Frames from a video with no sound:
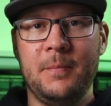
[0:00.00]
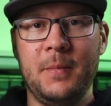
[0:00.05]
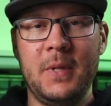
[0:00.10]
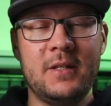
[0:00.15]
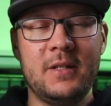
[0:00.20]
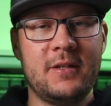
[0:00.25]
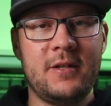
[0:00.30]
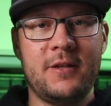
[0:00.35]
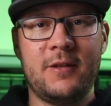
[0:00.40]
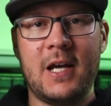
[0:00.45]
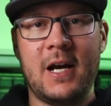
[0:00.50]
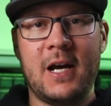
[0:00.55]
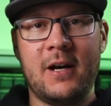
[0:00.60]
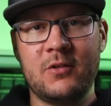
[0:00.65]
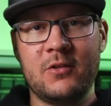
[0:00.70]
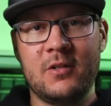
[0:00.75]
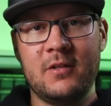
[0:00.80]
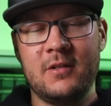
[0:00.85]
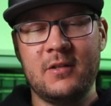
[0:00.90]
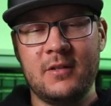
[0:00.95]
It's
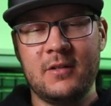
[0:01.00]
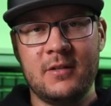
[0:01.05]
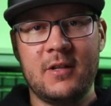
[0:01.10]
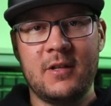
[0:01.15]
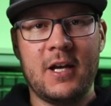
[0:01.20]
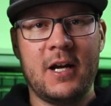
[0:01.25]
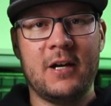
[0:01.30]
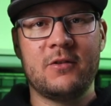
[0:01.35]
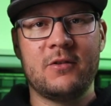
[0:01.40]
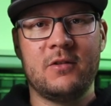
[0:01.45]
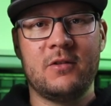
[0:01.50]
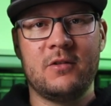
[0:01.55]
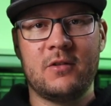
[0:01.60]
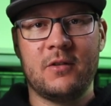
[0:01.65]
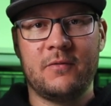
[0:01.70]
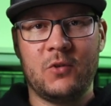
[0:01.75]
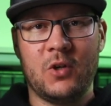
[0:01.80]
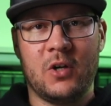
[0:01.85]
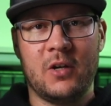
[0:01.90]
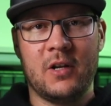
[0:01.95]
thousands and thousands
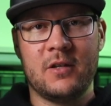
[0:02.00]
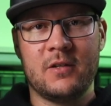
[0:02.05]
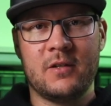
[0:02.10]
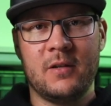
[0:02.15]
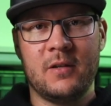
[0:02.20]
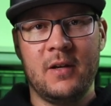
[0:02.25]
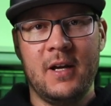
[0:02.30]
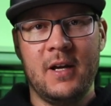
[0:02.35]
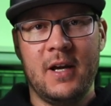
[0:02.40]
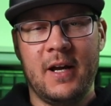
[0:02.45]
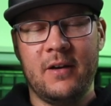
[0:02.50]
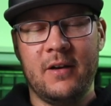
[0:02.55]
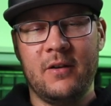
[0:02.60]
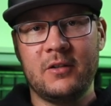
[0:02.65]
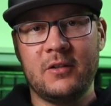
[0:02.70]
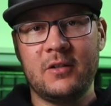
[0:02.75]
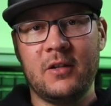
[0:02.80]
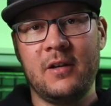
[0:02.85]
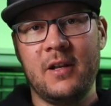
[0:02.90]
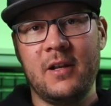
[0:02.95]
of dollars. And
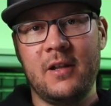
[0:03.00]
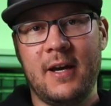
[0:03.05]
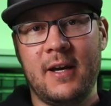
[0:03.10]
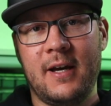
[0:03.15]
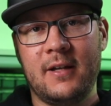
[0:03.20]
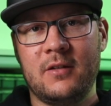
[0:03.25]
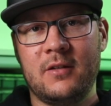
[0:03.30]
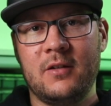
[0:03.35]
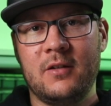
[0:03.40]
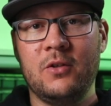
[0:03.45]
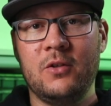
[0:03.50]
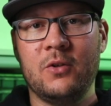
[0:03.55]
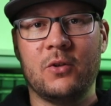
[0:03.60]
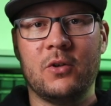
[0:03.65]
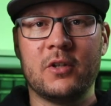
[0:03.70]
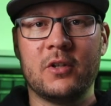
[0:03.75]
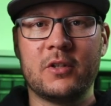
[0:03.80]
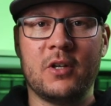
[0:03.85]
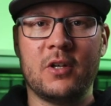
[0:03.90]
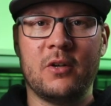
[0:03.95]
not only that, you
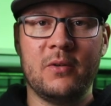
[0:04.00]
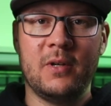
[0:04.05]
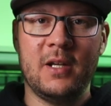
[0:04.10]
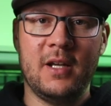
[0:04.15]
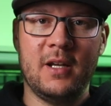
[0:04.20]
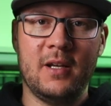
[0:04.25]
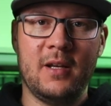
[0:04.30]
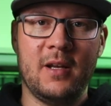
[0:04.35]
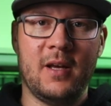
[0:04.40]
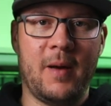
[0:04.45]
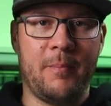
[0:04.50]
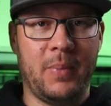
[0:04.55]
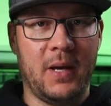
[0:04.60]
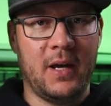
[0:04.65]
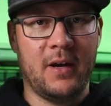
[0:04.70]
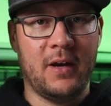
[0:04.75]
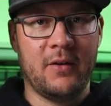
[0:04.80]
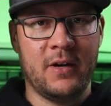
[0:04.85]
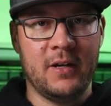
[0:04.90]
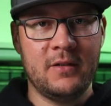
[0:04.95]
also need a
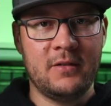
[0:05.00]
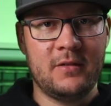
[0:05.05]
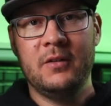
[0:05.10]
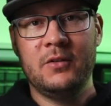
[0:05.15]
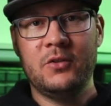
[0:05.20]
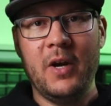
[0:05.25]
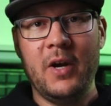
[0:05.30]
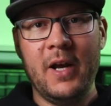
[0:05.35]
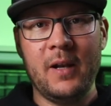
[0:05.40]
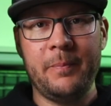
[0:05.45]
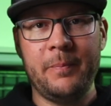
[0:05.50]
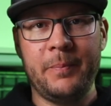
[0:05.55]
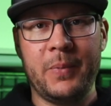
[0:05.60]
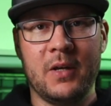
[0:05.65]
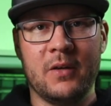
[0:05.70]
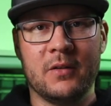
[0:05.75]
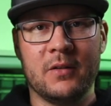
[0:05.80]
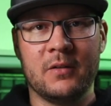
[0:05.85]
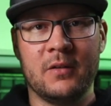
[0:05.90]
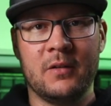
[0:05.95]
parent to help
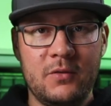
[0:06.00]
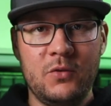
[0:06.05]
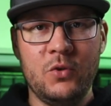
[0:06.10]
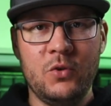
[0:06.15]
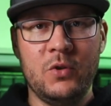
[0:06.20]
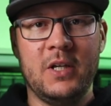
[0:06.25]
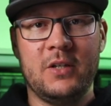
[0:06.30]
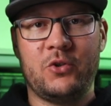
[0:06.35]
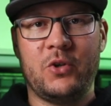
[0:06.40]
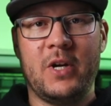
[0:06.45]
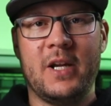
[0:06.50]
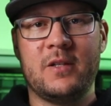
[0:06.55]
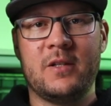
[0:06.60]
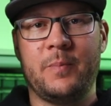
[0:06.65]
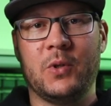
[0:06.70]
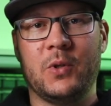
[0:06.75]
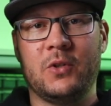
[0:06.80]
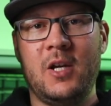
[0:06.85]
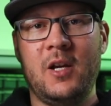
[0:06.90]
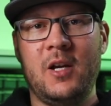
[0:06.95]
you. You need
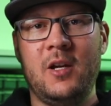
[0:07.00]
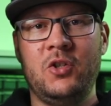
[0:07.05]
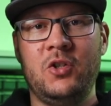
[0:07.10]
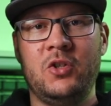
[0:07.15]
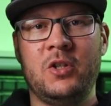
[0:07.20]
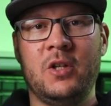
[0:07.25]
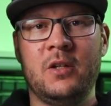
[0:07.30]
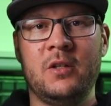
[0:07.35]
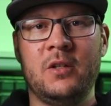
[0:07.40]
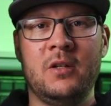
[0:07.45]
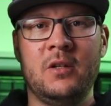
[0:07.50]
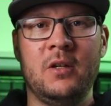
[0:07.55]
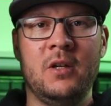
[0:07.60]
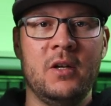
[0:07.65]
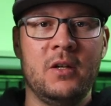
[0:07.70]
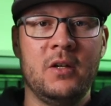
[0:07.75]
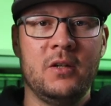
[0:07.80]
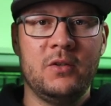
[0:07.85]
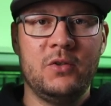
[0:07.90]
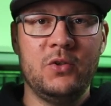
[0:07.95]
transportation,
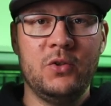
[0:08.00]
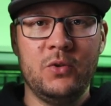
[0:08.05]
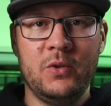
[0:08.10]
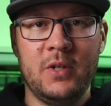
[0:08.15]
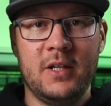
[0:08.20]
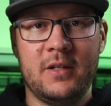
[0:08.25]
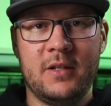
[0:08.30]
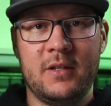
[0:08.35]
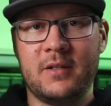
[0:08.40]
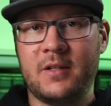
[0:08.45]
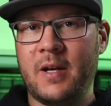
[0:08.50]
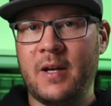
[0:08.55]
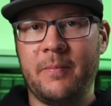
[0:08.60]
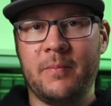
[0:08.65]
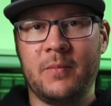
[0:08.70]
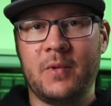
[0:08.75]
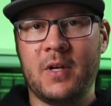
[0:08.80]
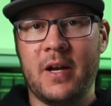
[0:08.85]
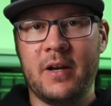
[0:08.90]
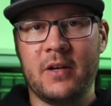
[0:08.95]
you need
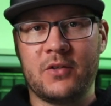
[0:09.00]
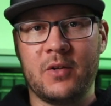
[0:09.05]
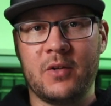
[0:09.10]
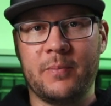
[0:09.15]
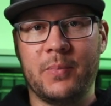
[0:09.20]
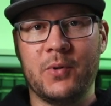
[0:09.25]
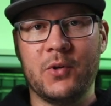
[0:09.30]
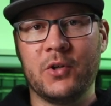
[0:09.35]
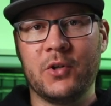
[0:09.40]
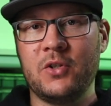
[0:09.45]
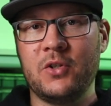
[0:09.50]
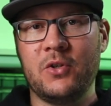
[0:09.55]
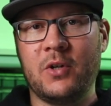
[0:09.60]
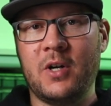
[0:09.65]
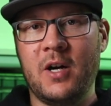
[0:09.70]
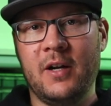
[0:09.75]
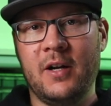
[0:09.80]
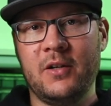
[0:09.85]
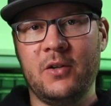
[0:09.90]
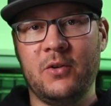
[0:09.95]
some kind of support. You
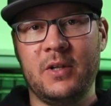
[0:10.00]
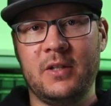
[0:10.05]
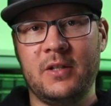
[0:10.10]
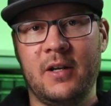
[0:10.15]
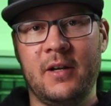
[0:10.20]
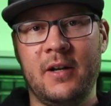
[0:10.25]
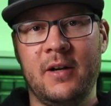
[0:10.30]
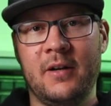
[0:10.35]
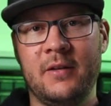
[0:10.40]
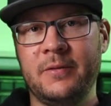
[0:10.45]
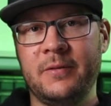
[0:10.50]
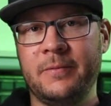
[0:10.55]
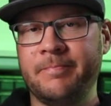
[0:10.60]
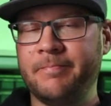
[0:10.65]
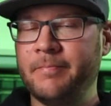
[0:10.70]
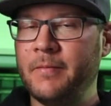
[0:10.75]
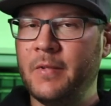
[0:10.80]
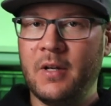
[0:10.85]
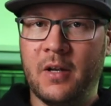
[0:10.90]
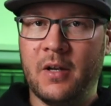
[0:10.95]
can't do it alone.
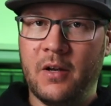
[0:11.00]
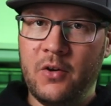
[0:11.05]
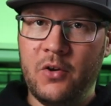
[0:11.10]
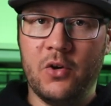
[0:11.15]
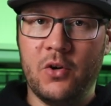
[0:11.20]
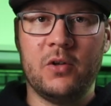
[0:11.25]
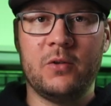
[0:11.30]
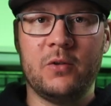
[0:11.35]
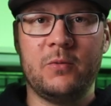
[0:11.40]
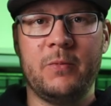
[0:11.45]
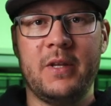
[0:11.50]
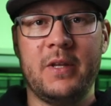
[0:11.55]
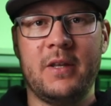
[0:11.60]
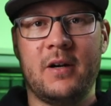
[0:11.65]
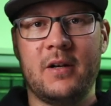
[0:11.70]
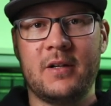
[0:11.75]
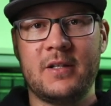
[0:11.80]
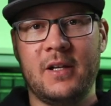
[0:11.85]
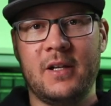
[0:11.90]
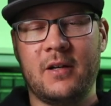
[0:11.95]
Not with
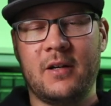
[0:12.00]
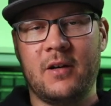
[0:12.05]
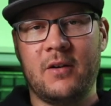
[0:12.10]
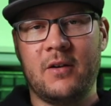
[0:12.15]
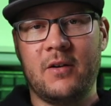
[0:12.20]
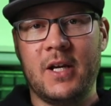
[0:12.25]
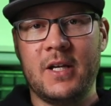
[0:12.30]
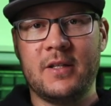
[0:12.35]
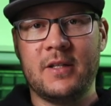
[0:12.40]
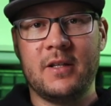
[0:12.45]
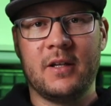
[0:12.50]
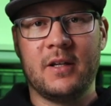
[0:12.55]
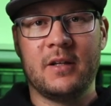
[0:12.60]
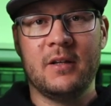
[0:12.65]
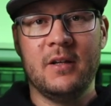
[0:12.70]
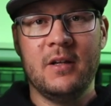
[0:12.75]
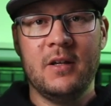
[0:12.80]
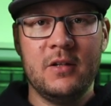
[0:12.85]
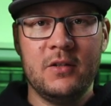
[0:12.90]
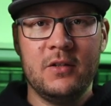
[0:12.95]
RC car racing.
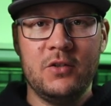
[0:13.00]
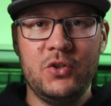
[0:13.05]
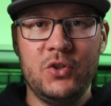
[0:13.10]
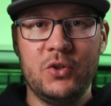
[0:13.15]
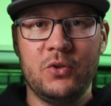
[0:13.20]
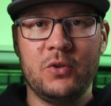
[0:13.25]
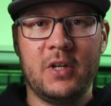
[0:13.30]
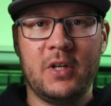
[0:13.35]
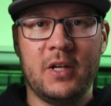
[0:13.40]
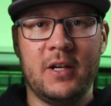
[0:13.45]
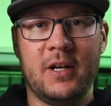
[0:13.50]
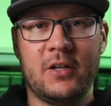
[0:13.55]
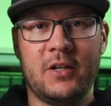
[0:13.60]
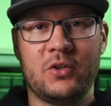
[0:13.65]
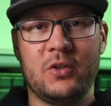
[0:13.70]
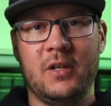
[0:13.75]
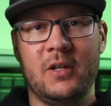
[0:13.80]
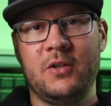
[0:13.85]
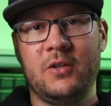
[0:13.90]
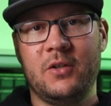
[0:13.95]
You can
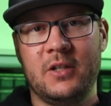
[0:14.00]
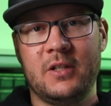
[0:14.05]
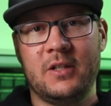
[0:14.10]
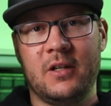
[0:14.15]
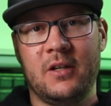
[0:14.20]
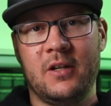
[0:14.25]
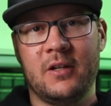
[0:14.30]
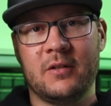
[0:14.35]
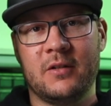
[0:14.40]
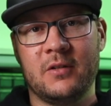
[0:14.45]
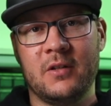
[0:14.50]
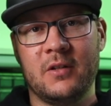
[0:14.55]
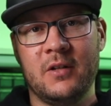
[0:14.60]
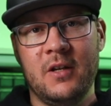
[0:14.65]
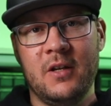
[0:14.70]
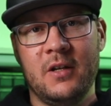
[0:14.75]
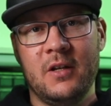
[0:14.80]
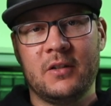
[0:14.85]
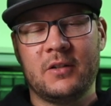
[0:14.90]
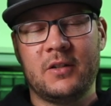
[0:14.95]
actually do it alone.
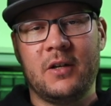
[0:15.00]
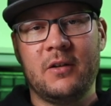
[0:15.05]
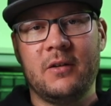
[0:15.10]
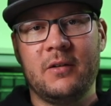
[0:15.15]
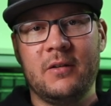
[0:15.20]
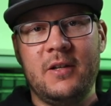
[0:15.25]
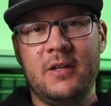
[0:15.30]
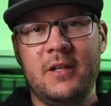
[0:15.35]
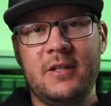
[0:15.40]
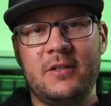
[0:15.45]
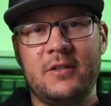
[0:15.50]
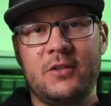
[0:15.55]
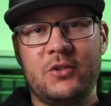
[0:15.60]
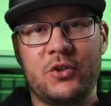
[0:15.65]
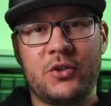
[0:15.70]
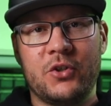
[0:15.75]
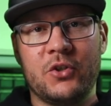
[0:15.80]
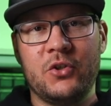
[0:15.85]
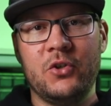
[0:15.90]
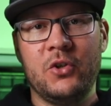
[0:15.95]
So this
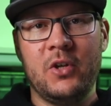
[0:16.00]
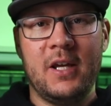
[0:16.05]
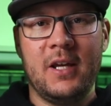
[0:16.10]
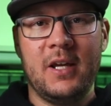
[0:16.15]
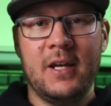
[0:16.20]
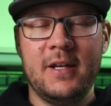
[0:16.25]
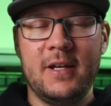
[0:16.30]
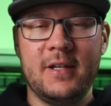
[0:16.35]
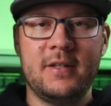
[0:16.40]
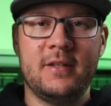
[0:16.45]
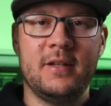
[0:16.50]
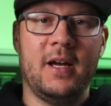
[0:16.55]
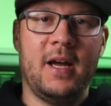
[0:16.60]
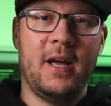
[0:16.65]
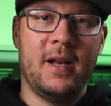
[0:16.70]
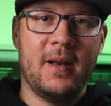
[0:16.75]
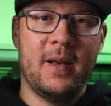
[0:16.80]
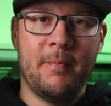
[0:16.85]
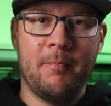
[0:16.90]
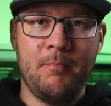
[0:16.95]
truly is
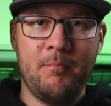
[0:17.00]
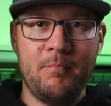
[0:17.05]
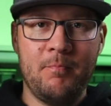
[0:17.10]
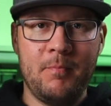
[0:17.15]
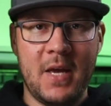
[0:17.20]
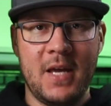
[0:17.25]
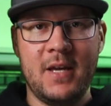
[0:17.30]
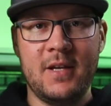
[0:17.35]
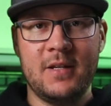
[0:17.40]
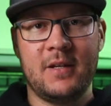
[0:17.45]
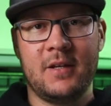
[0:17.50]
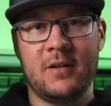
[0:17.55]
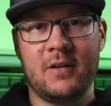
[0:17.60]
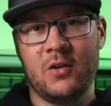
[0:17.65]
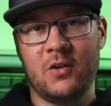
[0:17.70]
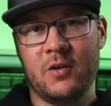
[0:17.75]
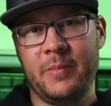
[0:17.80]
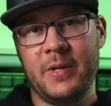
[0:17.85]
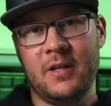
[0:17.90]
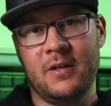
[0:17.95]
an amazing
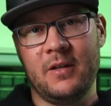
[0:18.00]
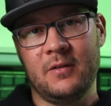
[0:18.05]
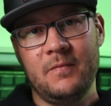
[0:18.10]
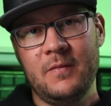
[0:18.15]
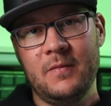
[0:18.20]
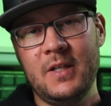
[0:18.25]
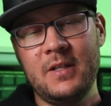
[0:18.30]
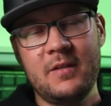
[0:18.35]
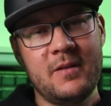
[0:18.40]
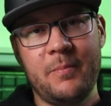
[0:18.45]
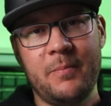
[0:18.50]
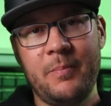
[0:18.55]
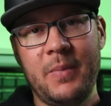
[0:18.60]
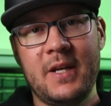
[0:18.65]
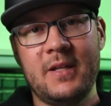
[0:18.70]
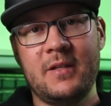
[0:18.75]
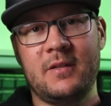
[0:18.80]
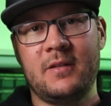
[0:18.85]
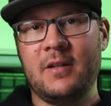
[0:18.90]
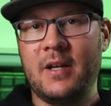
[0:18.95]
hobby. It's the
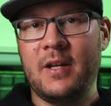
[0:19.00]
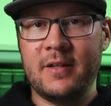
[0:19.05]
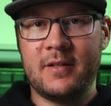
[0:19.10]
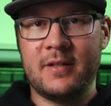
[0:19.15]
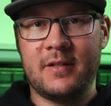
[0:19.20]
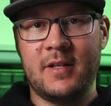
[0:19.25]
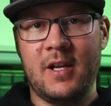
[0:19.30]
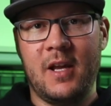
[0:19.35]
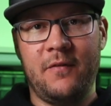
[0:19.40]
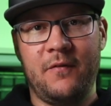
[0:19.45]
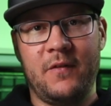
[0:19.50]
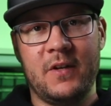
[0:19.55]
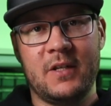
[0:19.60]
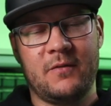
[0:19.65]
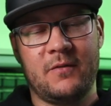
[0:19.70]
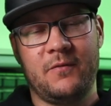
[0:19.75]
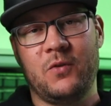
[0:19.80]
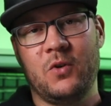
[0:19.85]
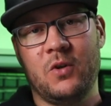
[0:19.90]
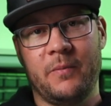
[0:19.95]
best and
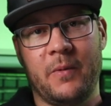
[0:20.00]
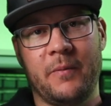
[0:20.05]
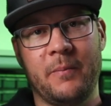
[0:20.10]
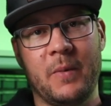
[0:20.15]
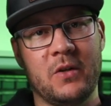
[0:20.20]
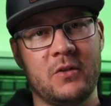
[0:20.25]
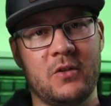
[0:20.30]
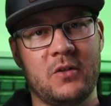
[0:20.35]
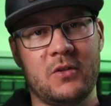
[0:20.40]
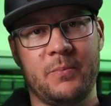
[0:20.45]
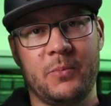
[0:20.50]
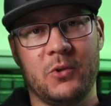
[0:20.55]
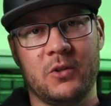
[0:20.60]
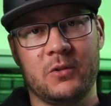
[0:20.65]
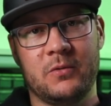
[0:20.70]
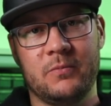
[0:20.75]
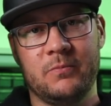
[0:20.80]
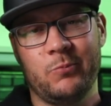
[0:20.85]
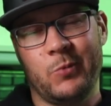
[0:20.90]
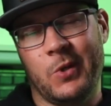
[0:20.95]
safest form of motorsport,
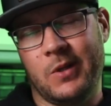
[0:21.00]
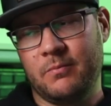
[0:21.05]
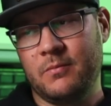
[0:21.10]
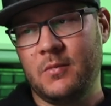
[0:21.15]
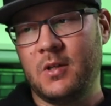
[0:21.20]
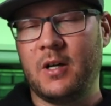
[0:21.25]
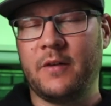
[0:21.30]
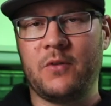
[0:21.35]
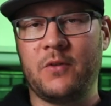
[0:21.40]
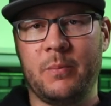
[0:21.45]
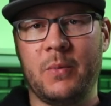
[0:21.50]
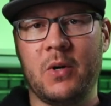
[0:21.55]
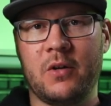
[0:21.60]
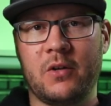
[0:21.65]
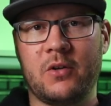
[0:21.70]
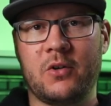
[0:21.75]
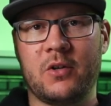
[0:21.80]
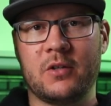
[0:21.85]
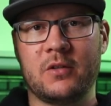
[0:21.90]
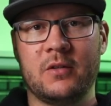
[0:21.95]
well, after
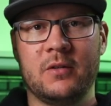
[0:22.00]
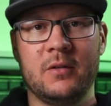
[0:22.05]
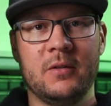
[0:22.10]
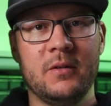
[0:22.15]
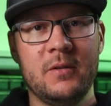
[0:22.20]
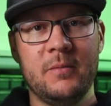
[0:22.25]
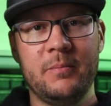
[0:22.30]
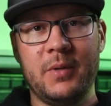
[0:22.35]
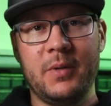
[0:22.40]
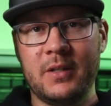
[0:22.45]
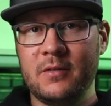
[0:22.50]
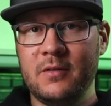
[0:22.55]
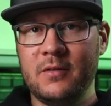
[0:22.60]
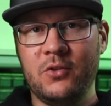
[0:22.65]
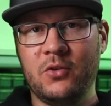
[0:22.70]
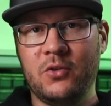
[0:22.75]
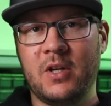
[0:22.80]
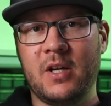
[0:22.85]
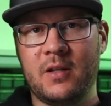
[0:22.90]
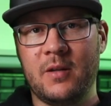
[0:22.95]
motocross, but
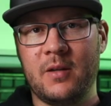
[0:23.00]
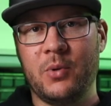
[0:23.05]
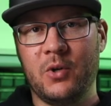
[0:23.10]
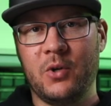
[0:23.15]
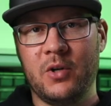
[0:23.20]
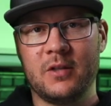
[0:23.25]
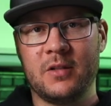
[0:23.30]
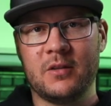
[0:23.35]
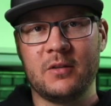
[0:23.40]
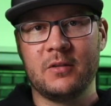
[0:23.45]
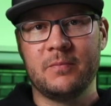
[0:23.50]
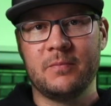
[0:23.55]
you get the point.